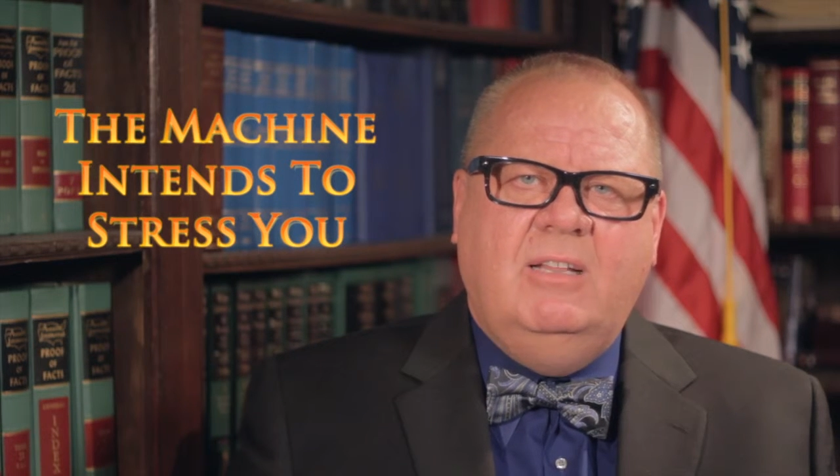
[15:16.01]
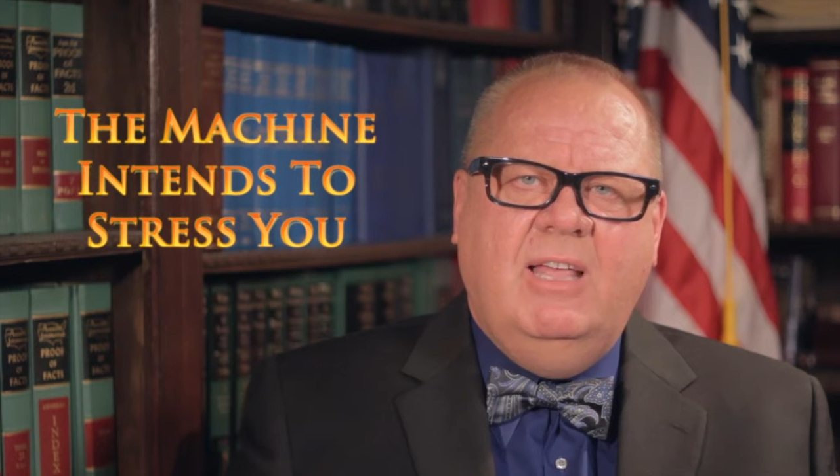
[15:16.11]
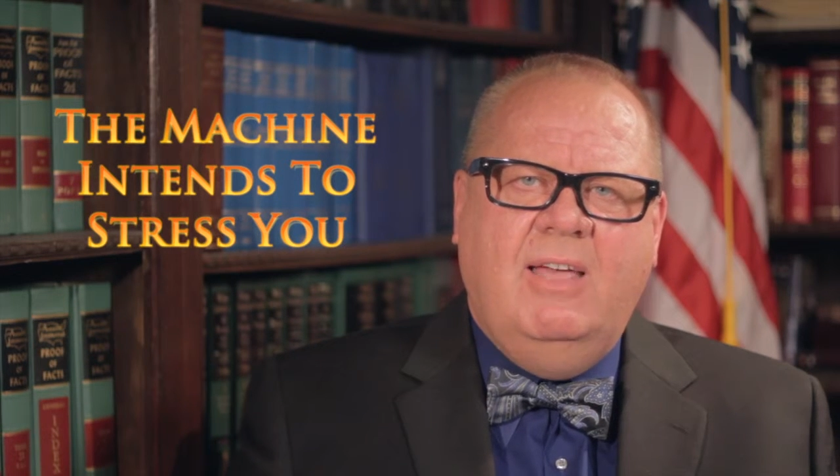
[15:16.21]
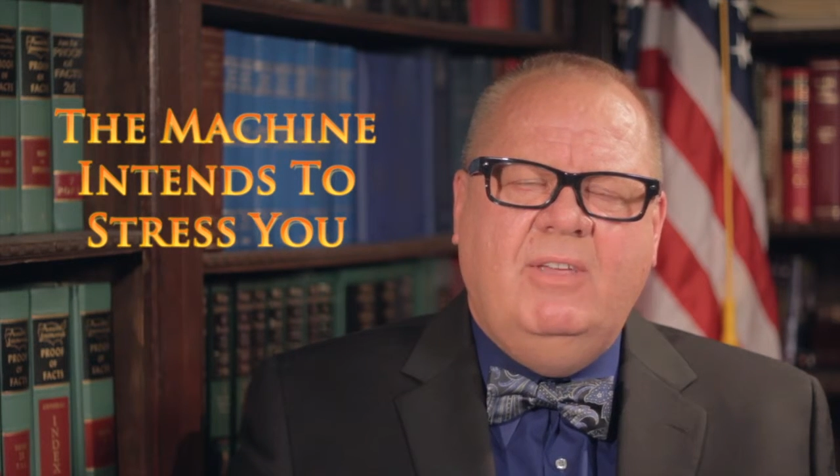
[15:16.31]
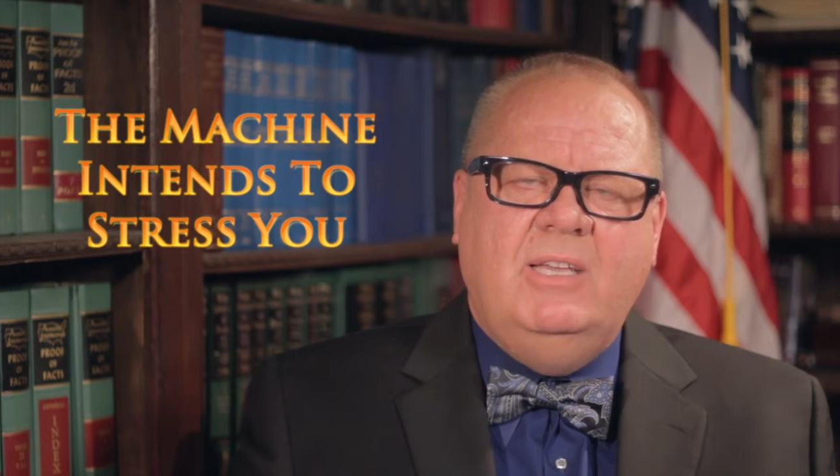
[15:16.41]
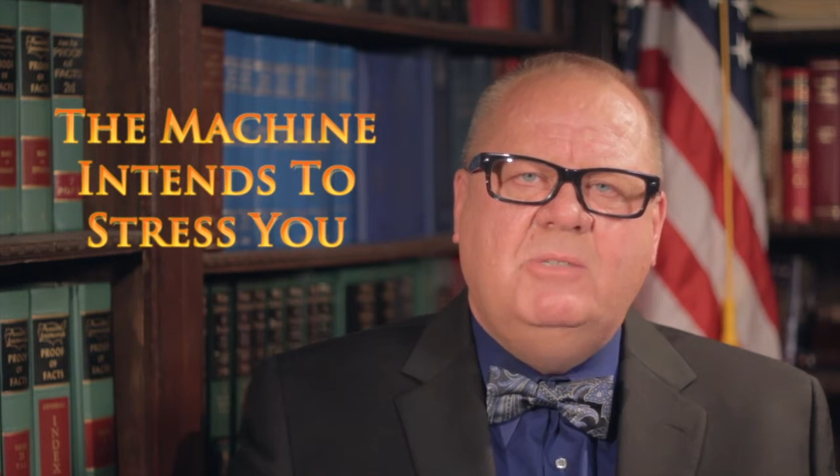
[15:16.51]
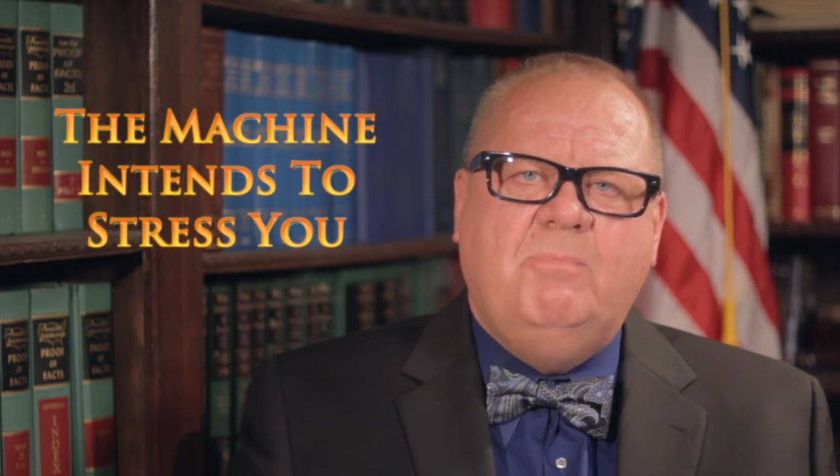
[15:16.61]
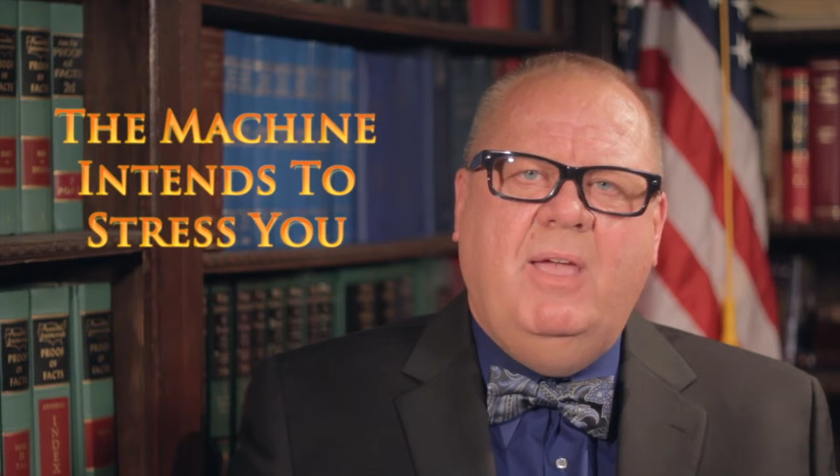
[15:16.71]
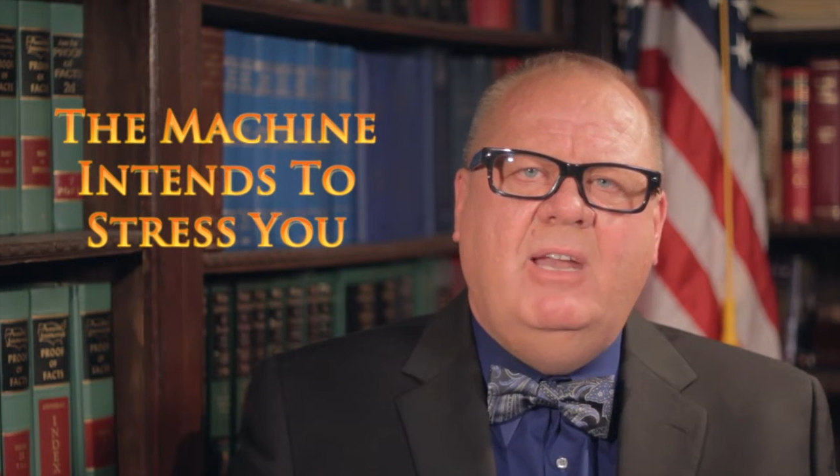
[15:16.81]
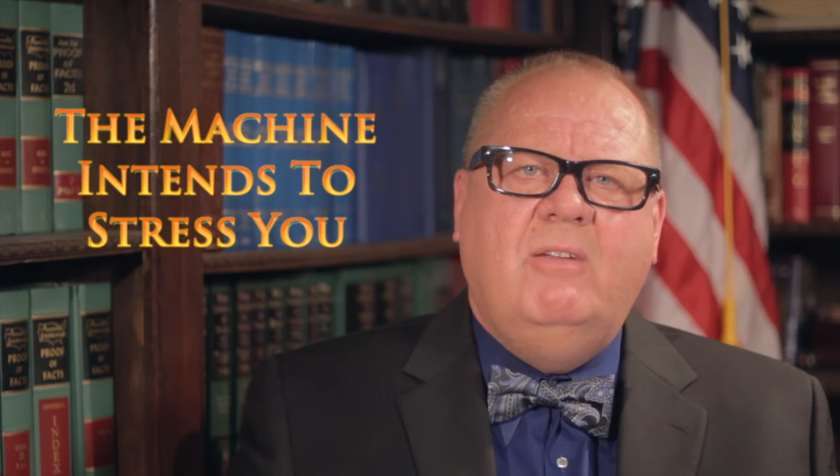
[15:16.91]
levy is
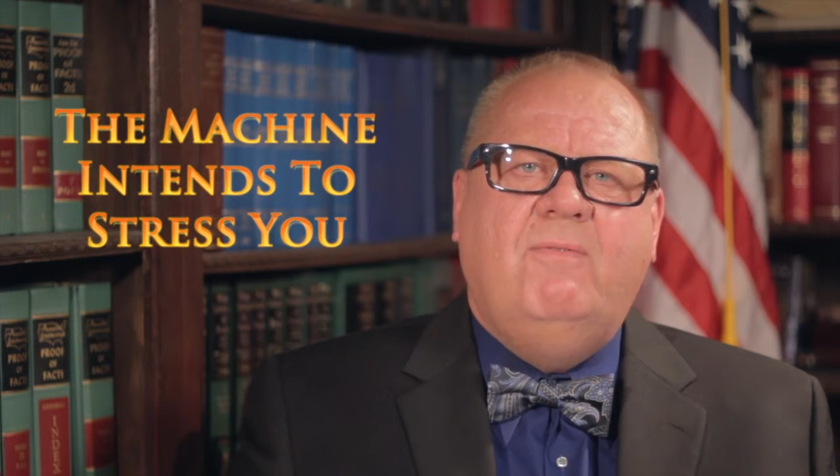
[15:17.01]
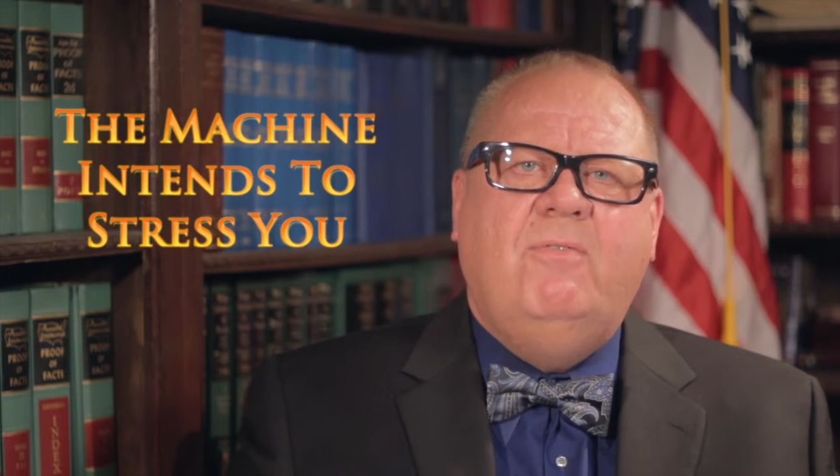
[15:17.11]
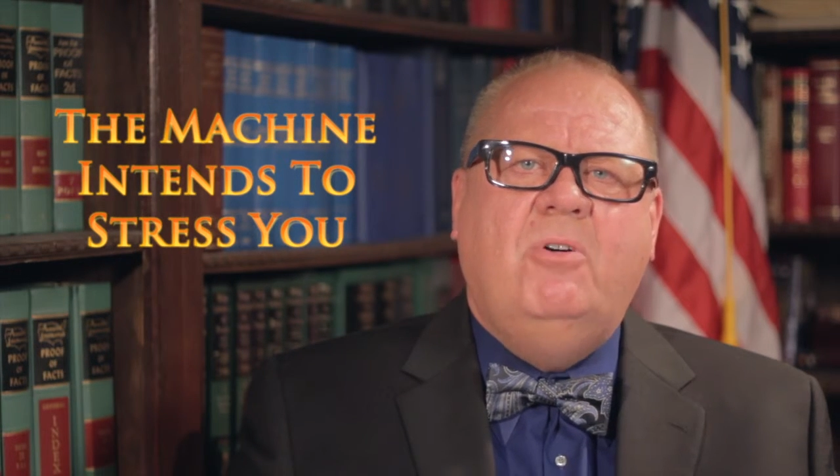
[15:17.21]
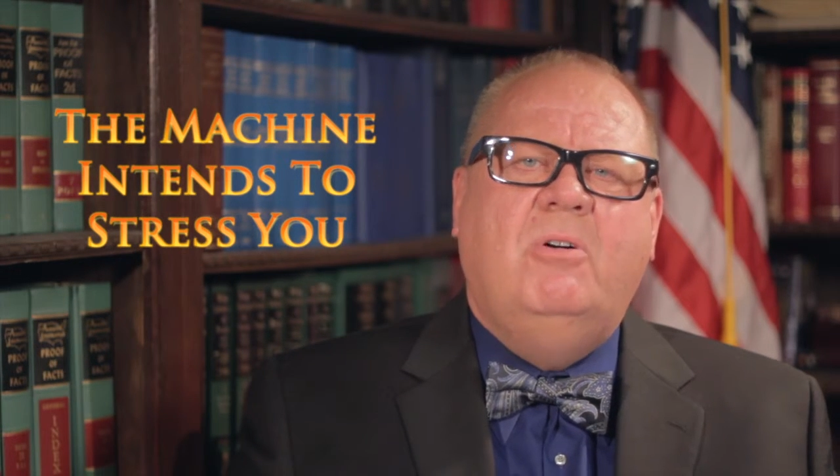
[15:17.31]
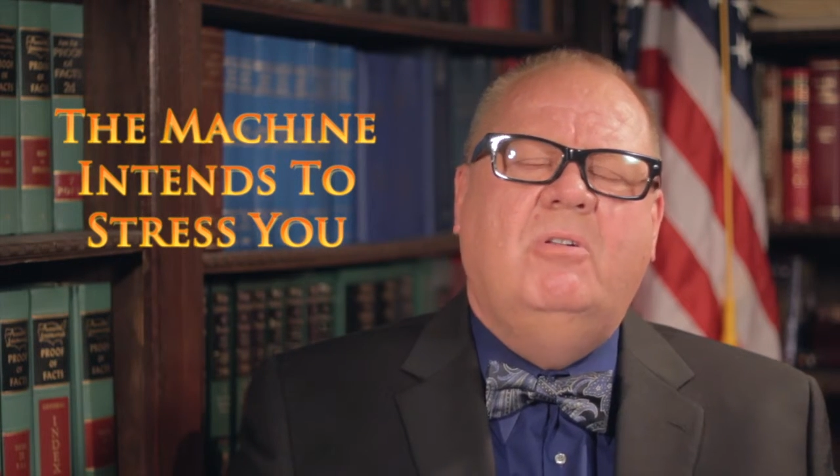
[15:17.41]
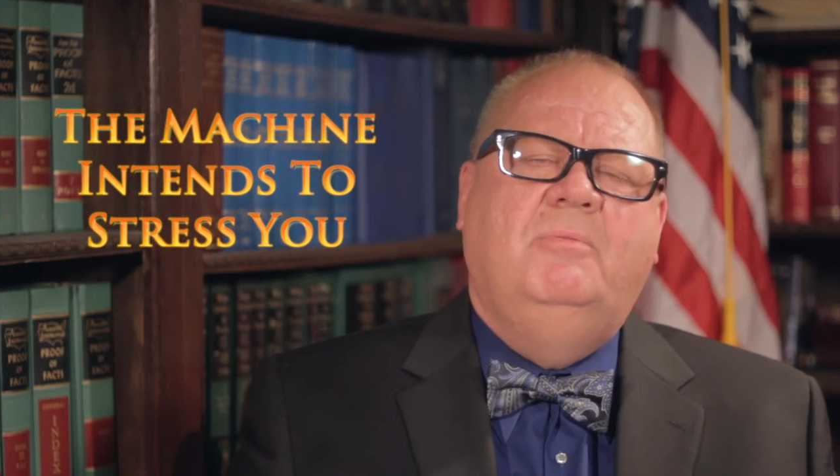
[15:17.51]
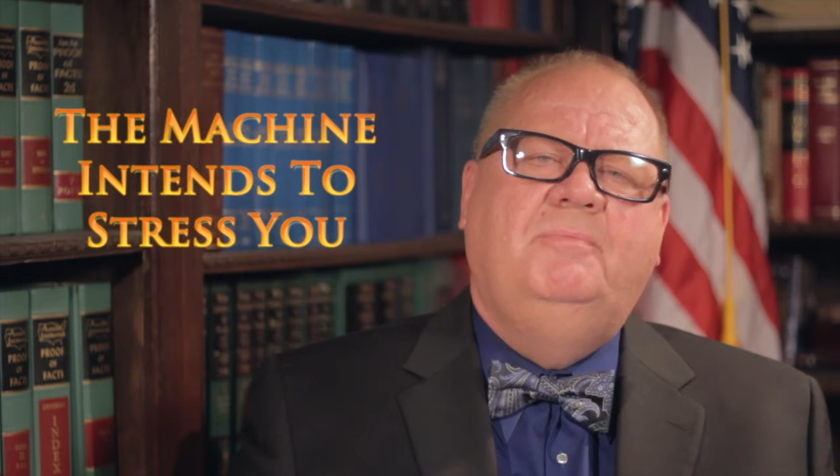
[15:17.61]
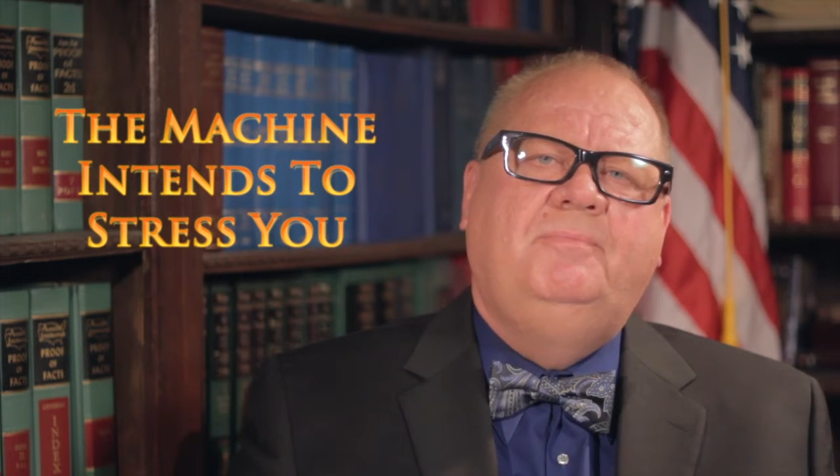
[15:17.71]
paid in full.